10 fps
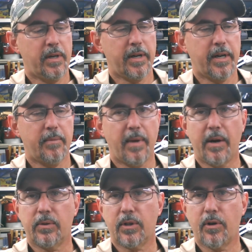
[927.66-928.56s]
um,
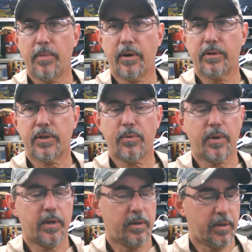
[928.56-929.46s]
out in Globe,
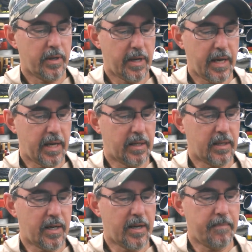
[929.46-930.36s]
Arizona. And
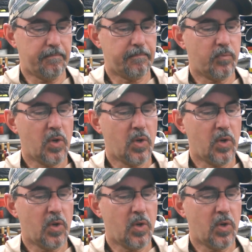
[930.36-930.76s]
um,